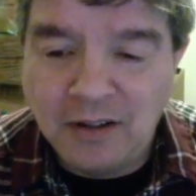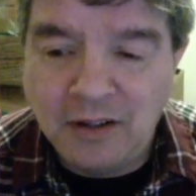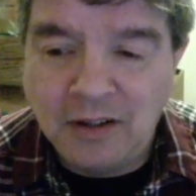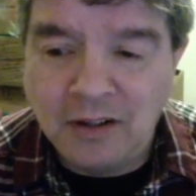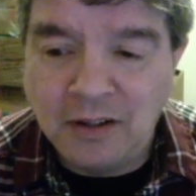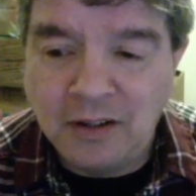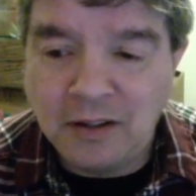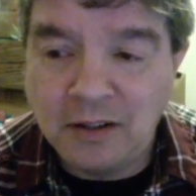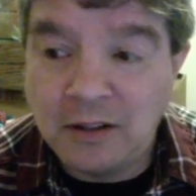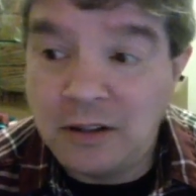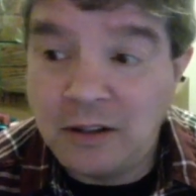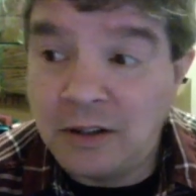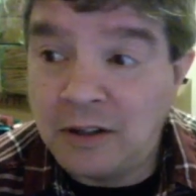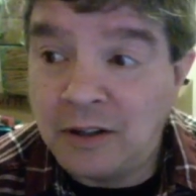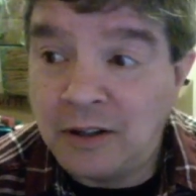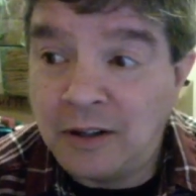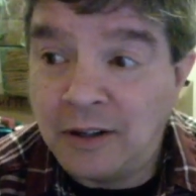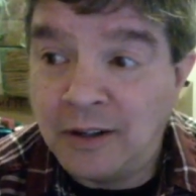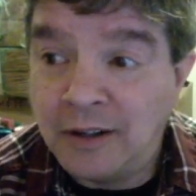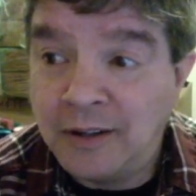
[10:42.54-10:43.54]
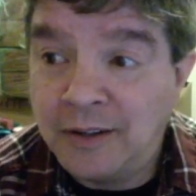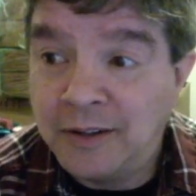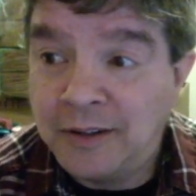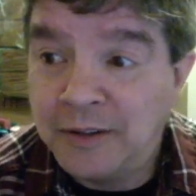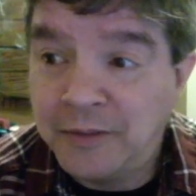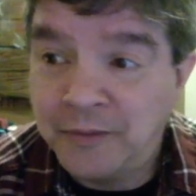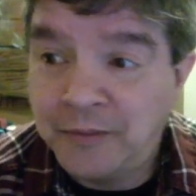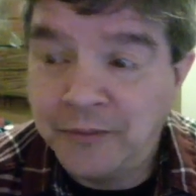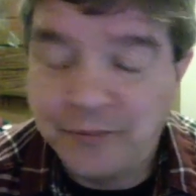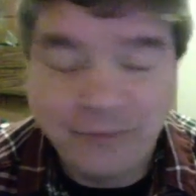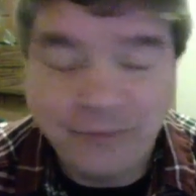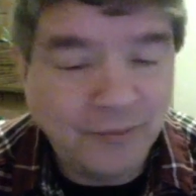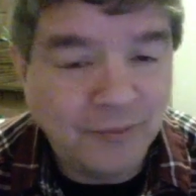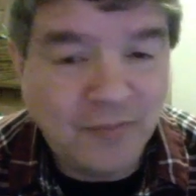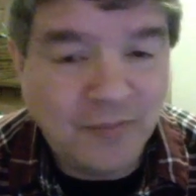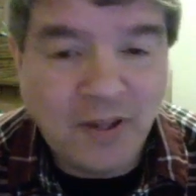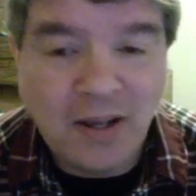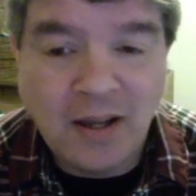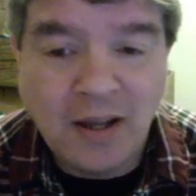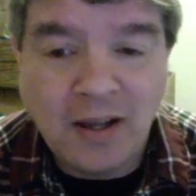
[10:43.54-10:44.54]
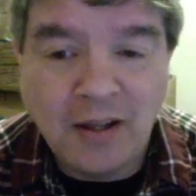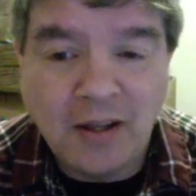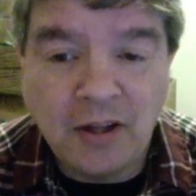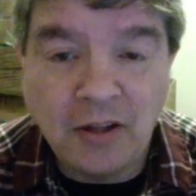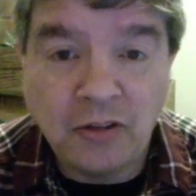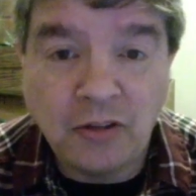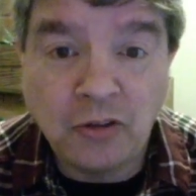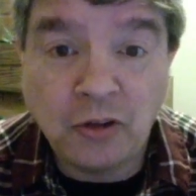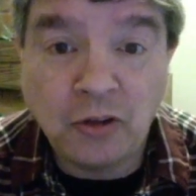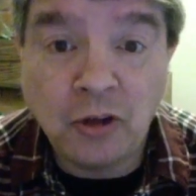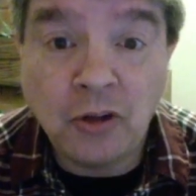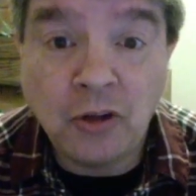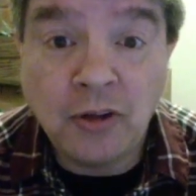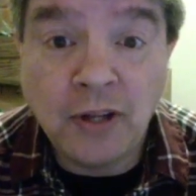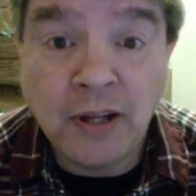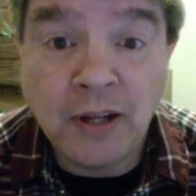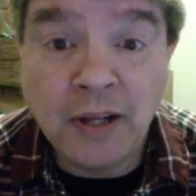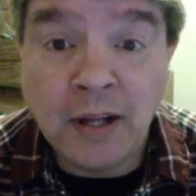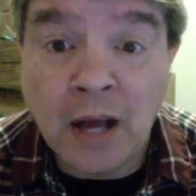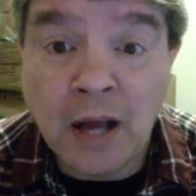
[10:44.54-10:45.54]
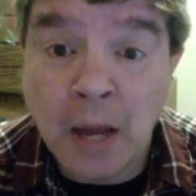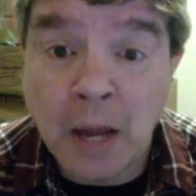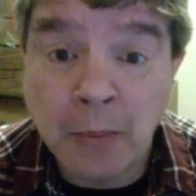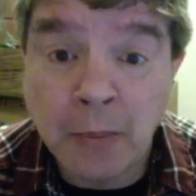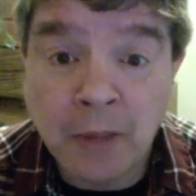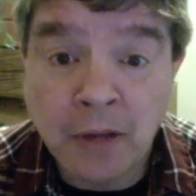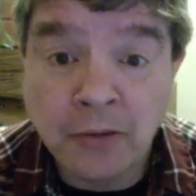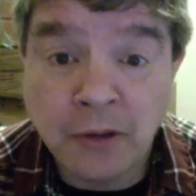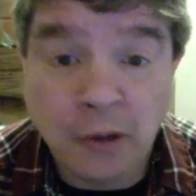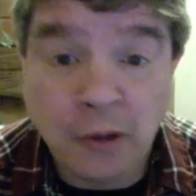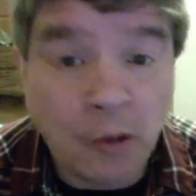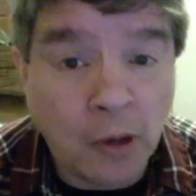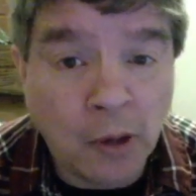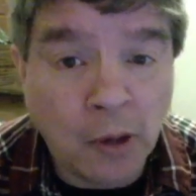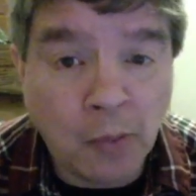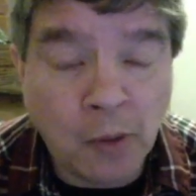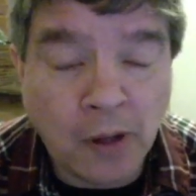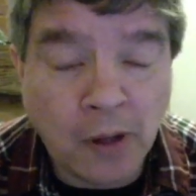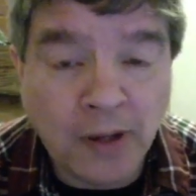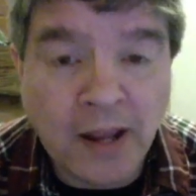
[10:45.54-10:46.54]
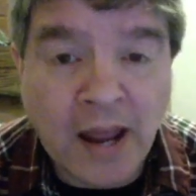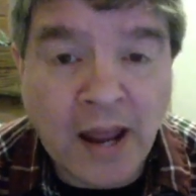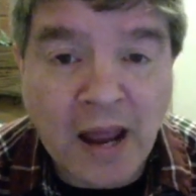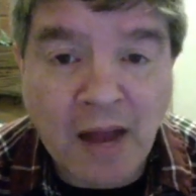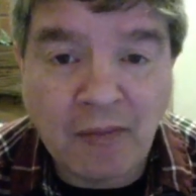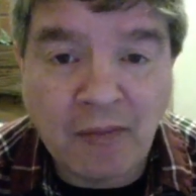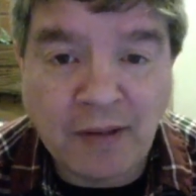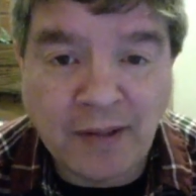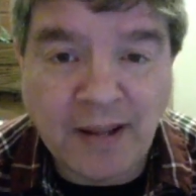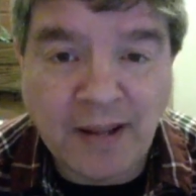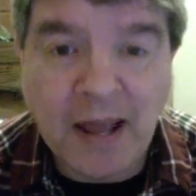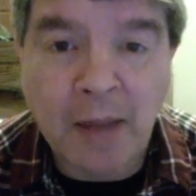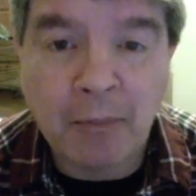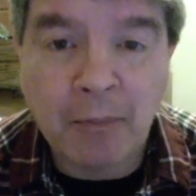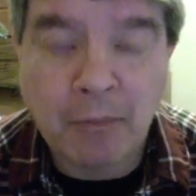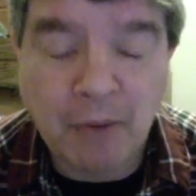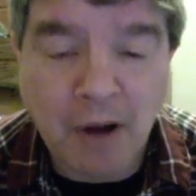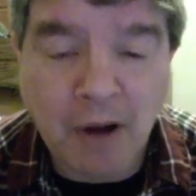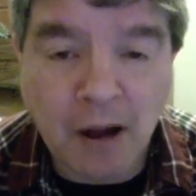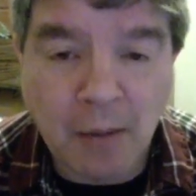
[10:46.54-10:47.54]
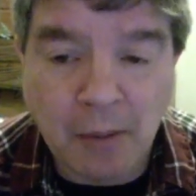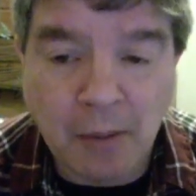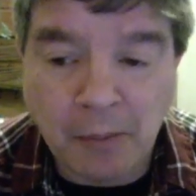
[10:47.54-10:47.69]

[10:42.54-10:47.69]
It's a good thing I'm not the only one having that problem.